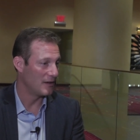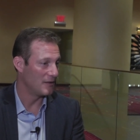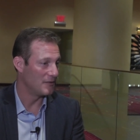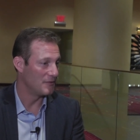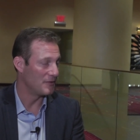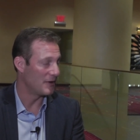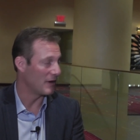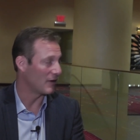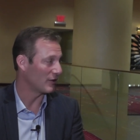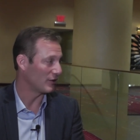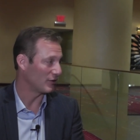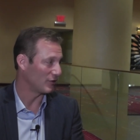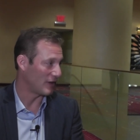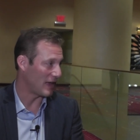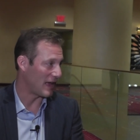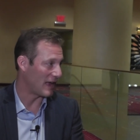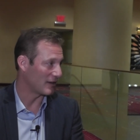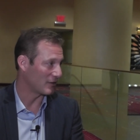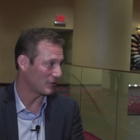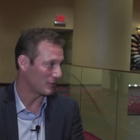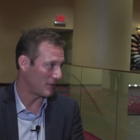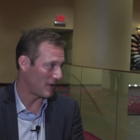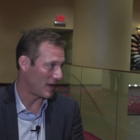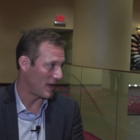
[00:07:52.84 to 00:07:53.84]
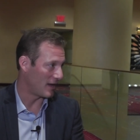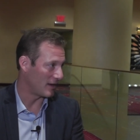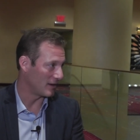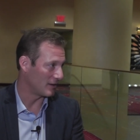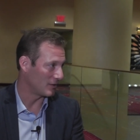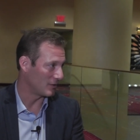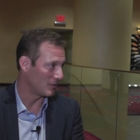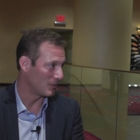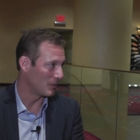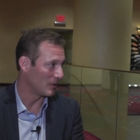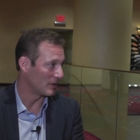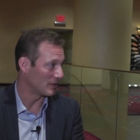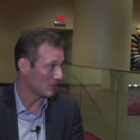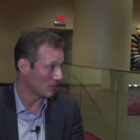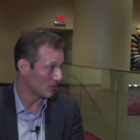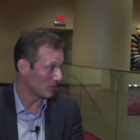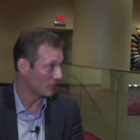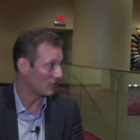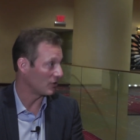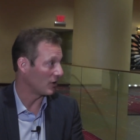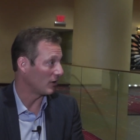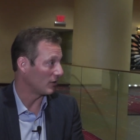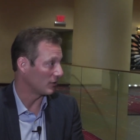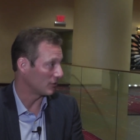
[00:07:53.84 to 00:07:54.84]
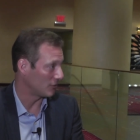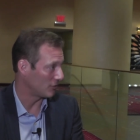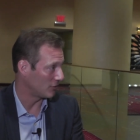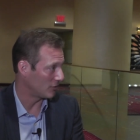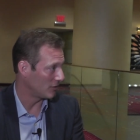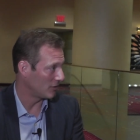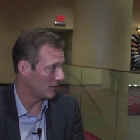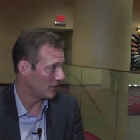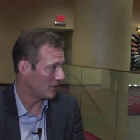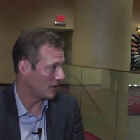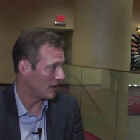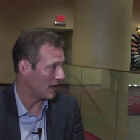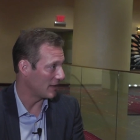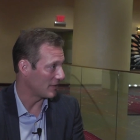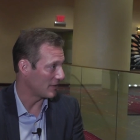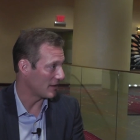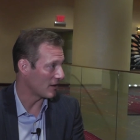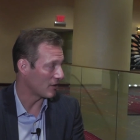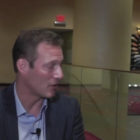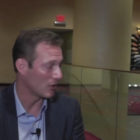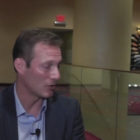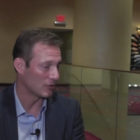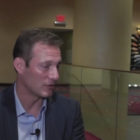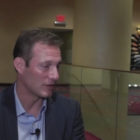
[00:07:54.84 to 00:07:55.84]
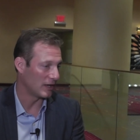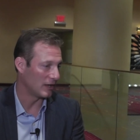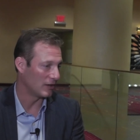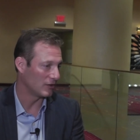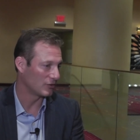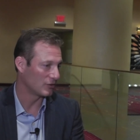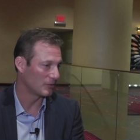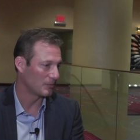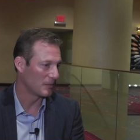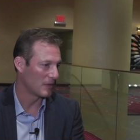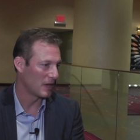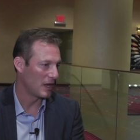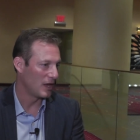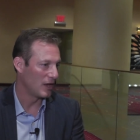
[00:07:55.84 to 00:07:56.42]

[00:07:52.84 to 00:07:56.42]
very satisfied with the results at their hotels.